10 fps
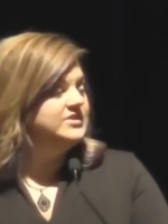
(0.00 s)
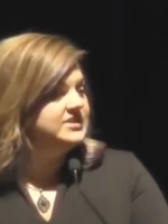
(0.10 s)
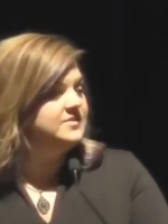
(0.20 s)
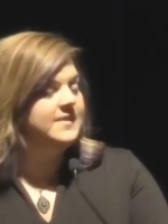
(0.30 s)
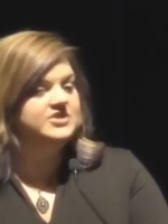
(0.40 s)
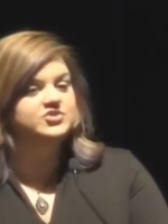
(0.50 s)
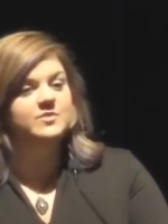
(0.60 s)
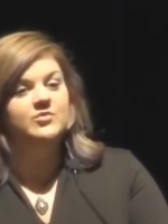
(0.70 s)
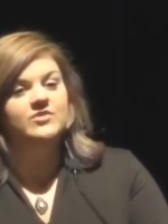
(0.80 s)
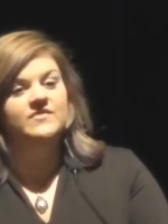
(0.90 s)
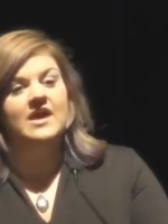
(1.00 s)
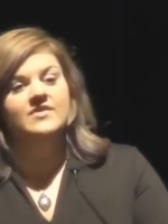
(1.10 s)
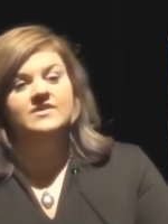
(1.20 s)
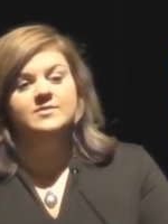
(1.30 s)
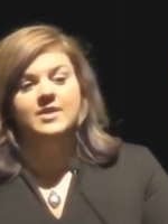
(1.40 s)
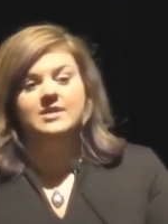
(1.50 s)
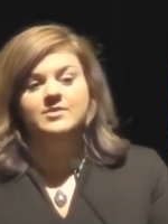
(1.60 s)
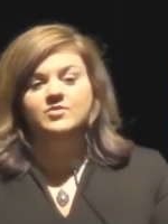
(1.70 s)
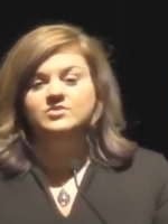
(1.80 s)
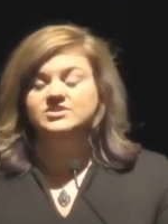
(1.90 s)
We did the measurement. We found that the
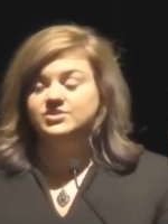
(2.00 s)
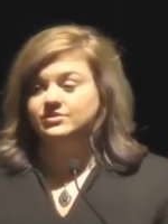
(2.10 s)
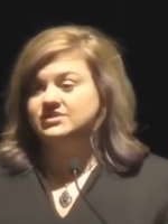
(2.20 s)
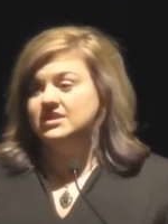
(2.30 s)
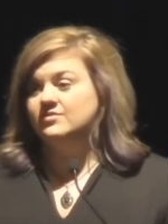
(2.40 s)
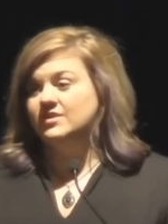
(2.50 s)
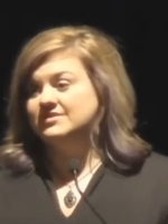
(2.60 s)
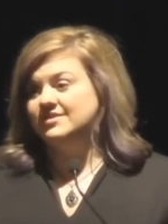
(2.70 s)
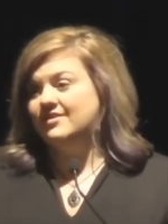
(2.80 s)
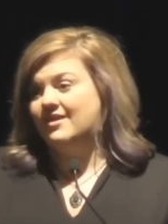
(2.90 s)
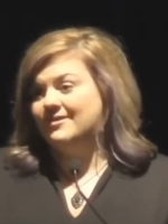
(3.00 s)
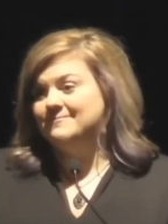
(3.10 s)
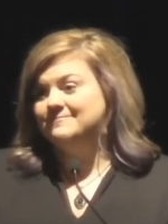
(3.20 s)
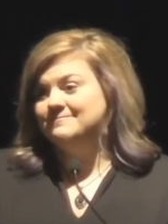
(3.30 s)
baby was 13 weeks along.